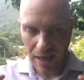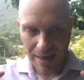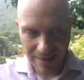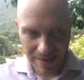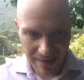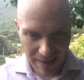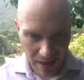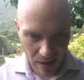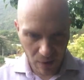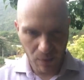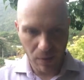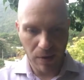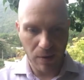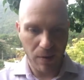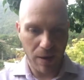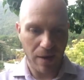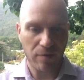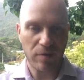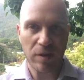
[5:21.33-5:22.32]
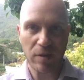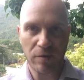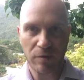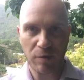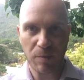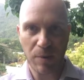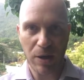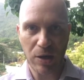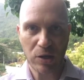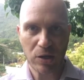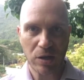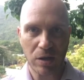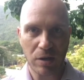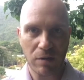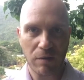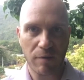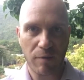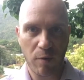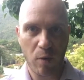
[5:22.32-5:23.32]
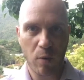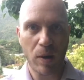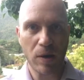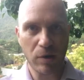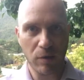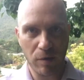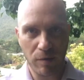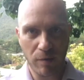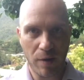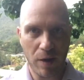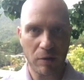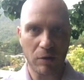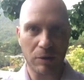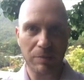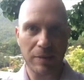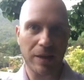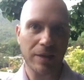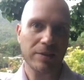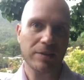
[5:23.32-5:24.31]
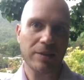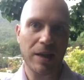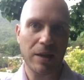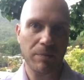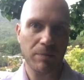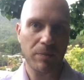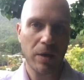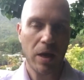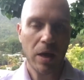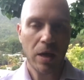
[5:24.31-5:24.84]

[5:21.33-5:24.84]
That way you have the information for when you follow up next time.